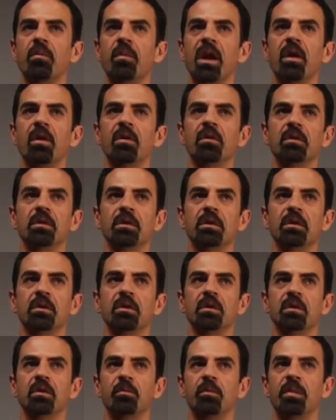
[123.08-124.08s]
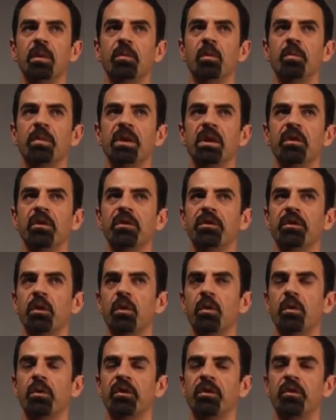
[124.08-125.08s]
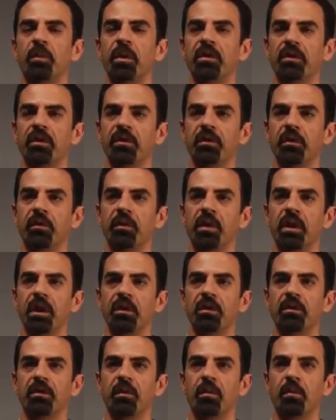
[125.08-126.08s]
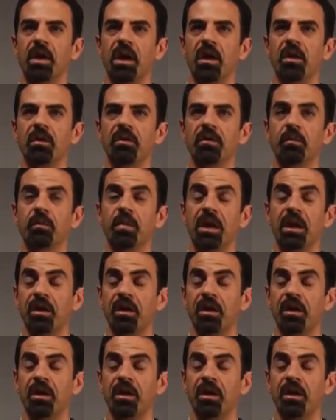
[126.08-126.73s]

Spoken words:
about people being so suspicious of things because